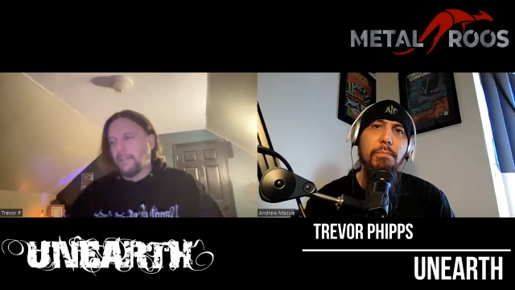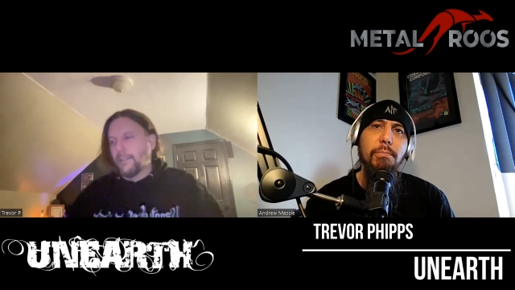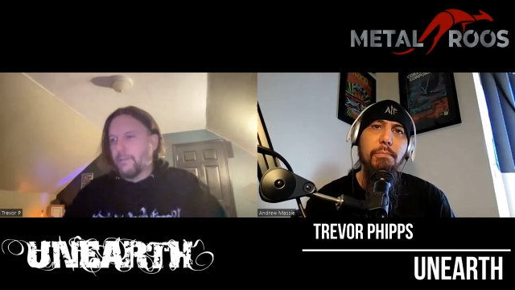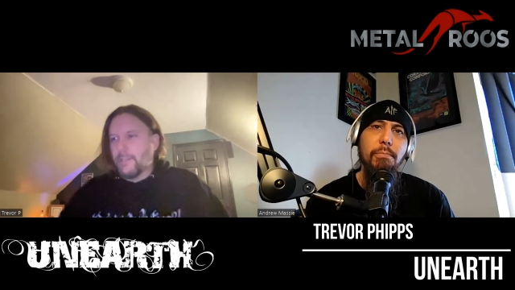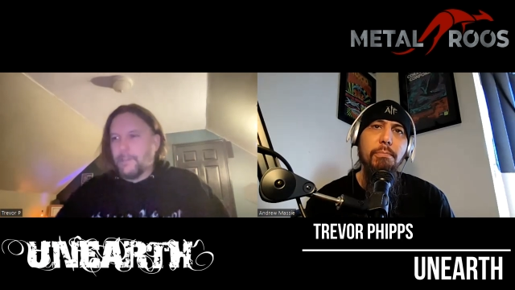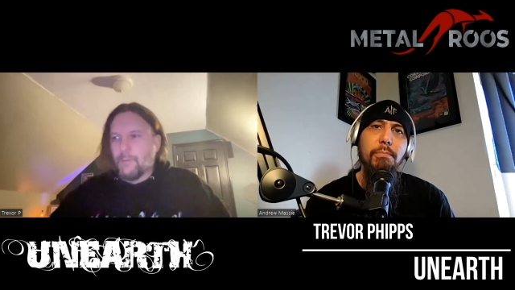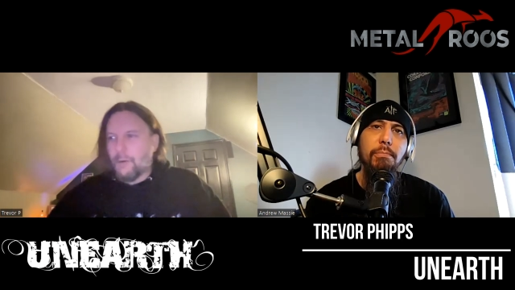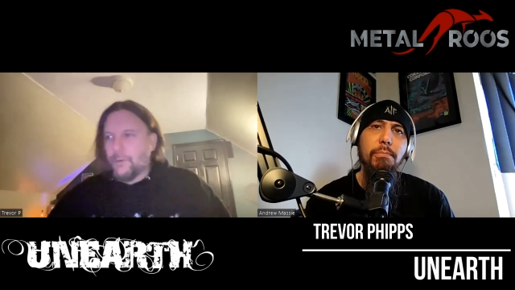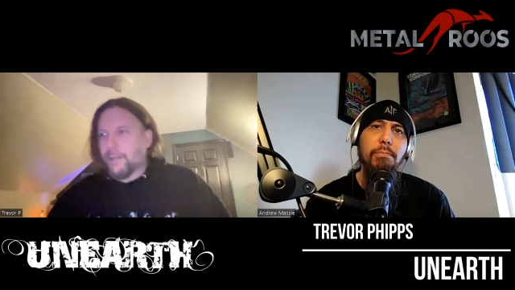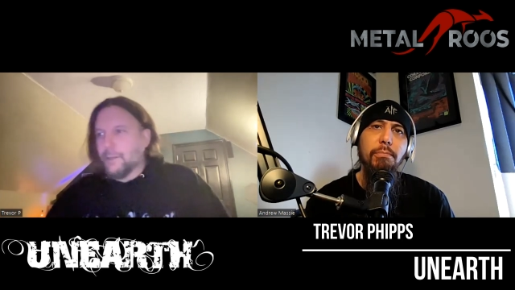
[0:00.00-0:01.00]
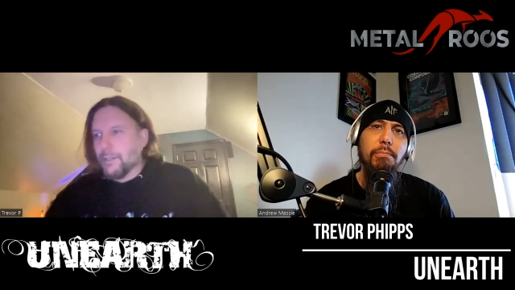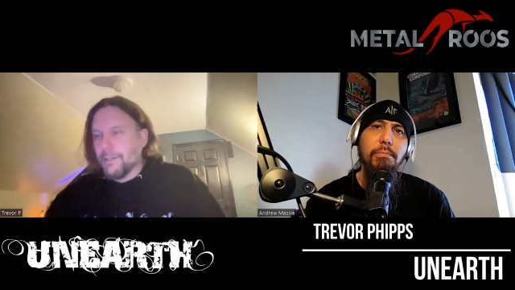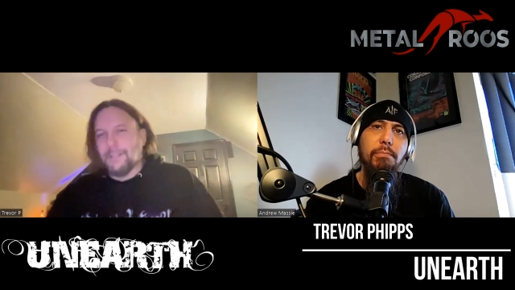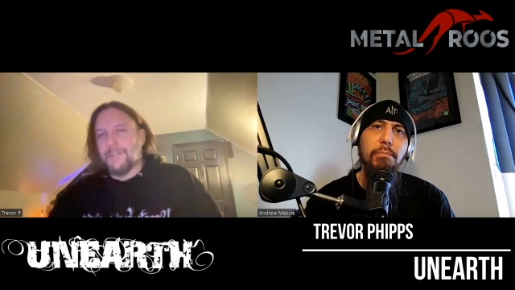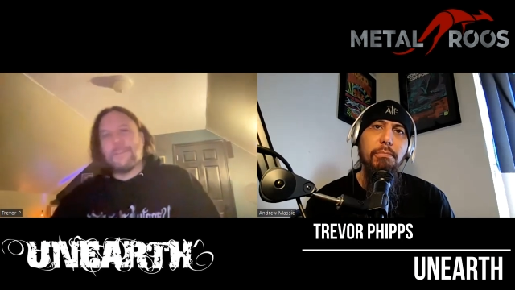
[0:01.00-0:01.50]
Speaker 1: every time you write a record, you
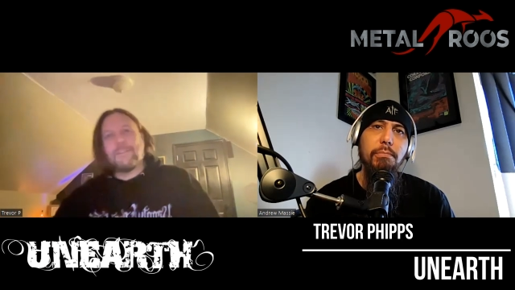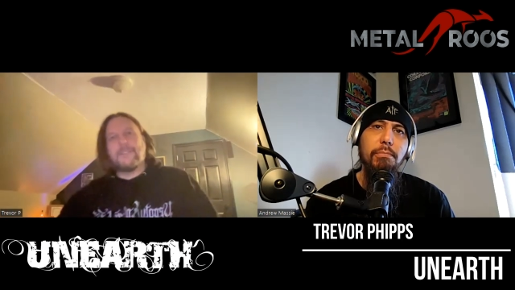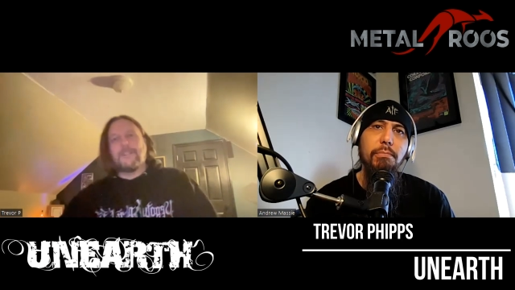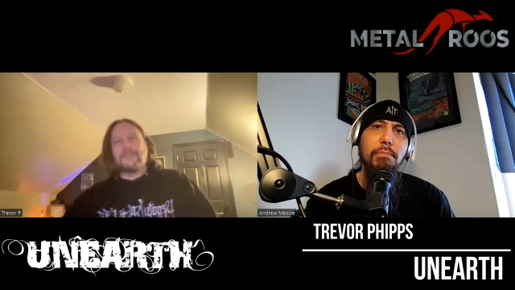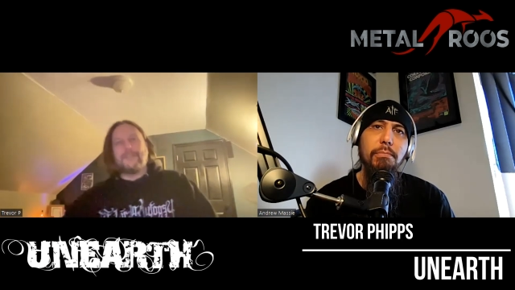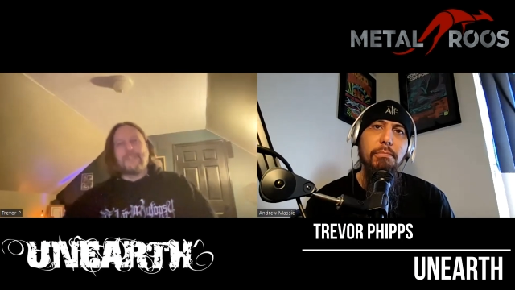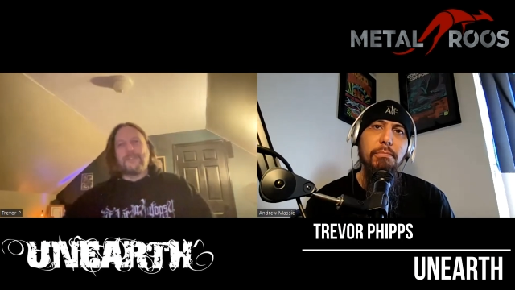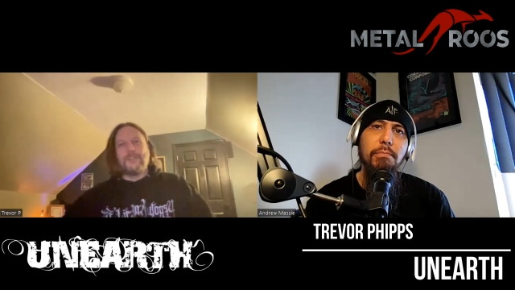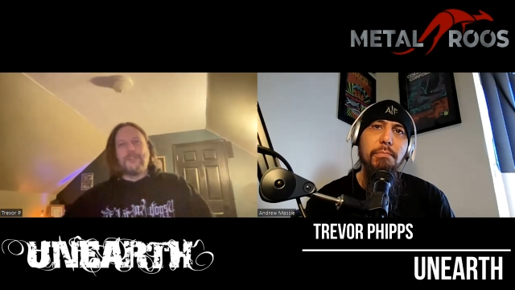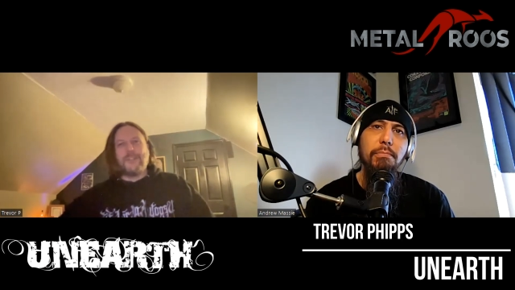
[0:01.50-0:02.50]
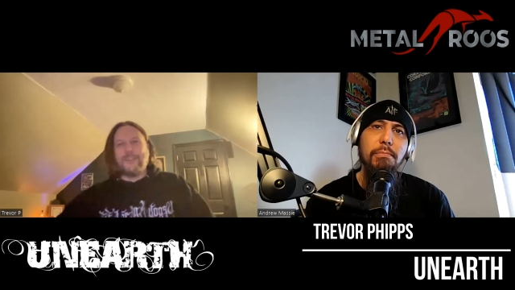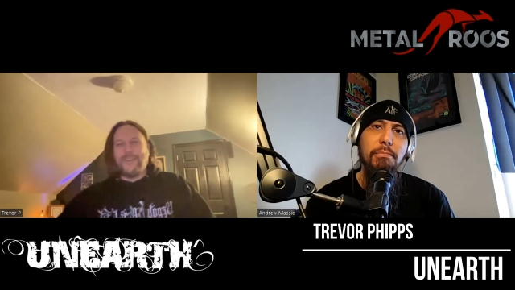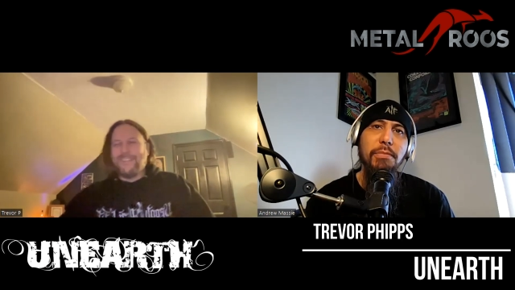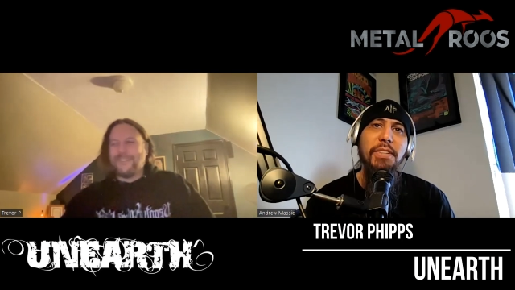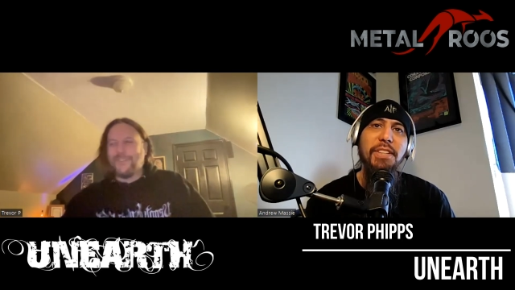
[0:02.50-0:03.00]
think it's the shit,
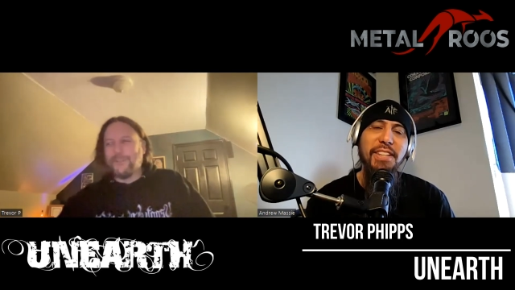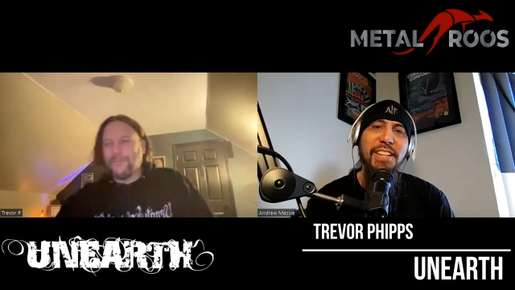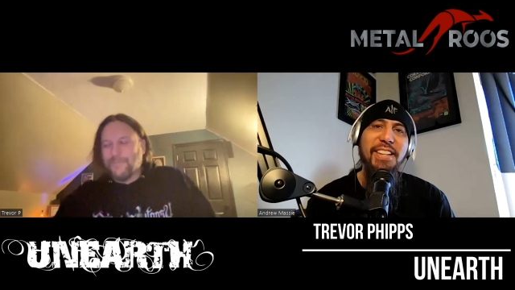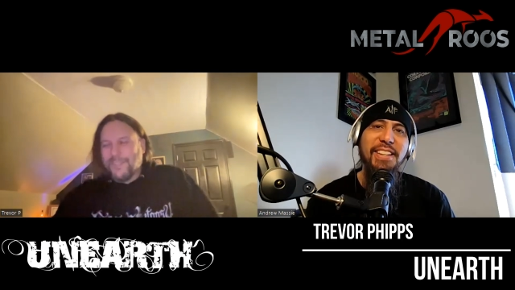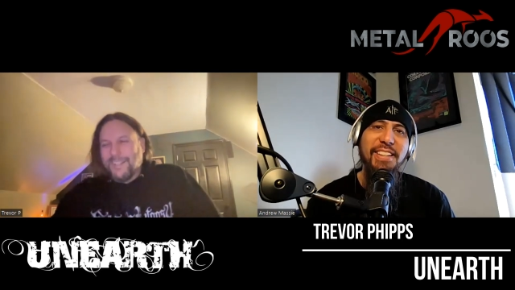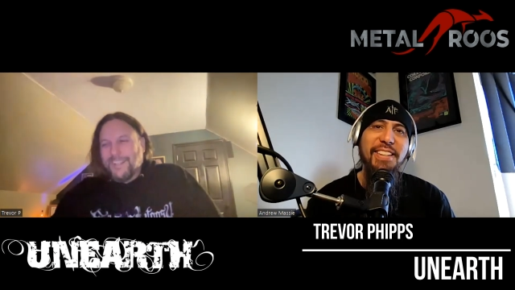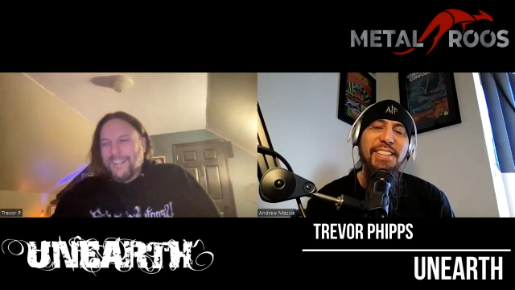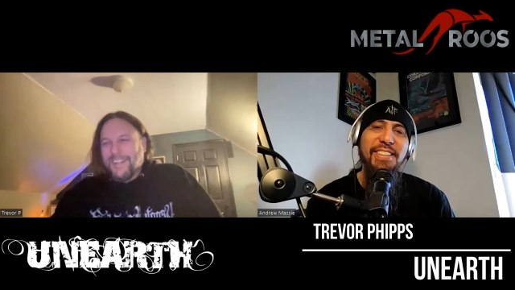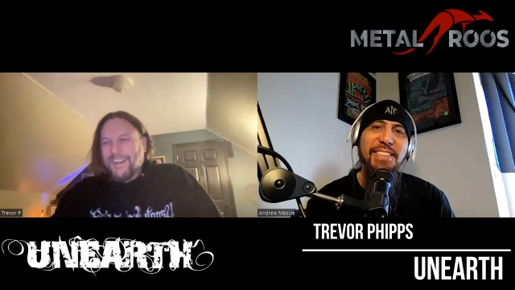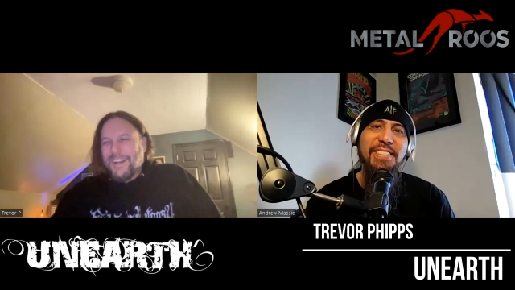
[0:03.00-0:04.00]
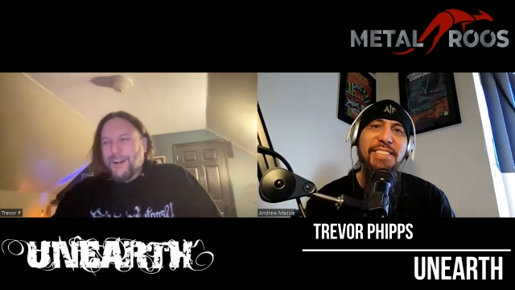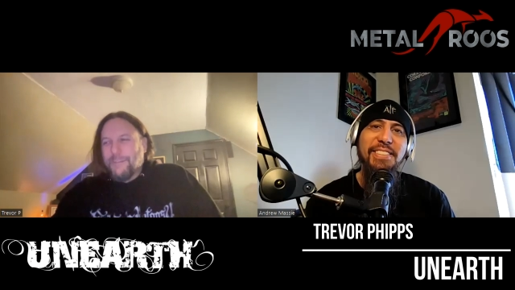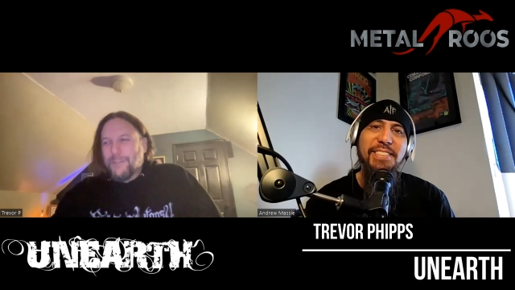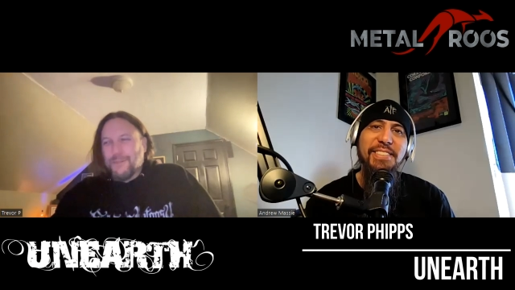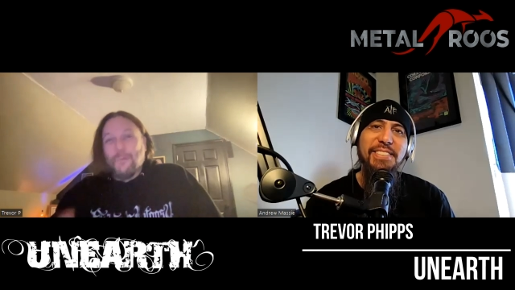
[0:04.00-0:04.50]
right? Yeah. So
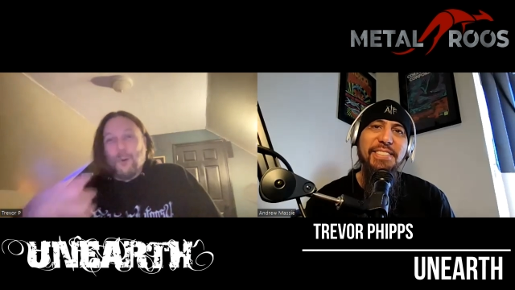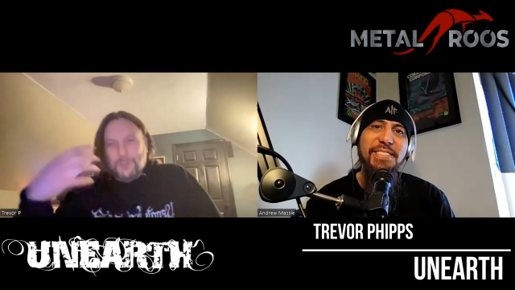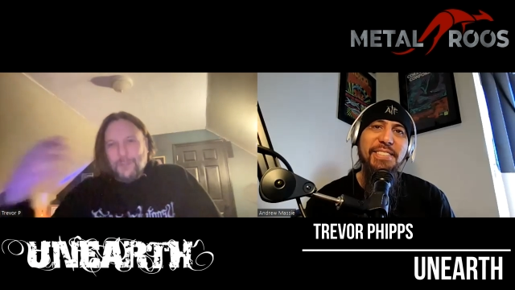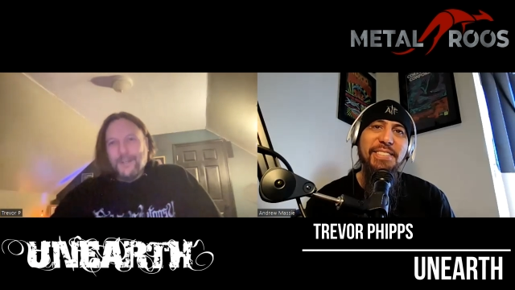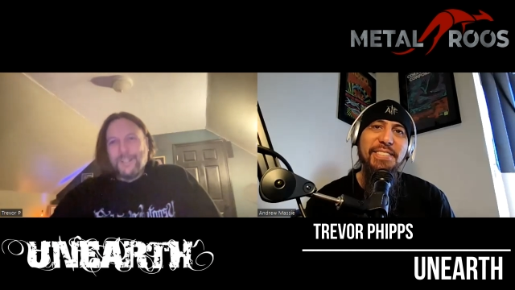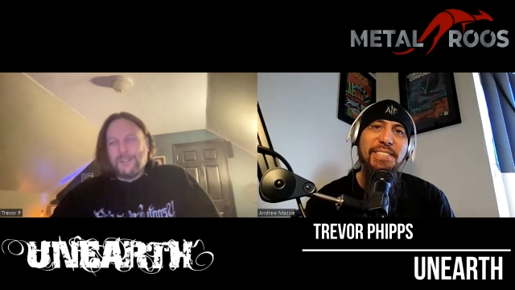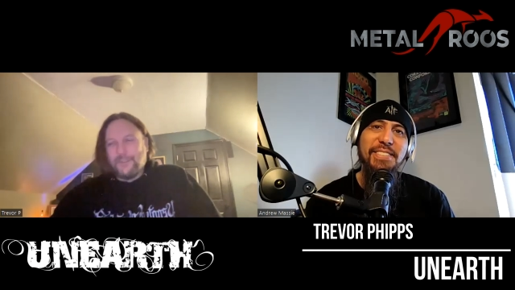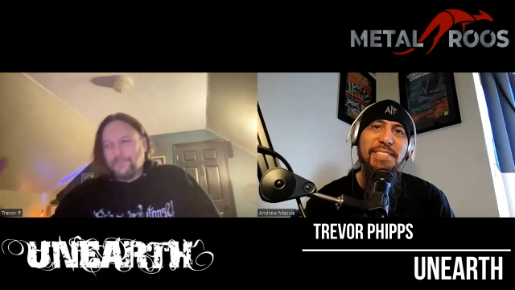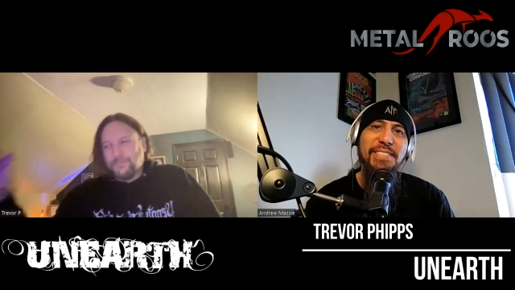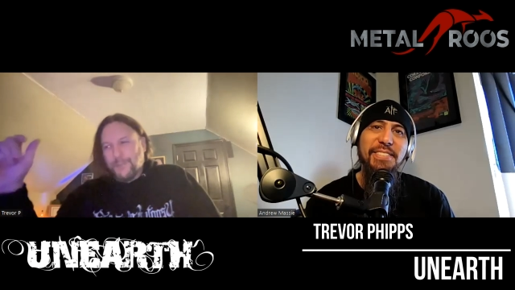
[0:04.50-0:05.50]
you're emotionally invested.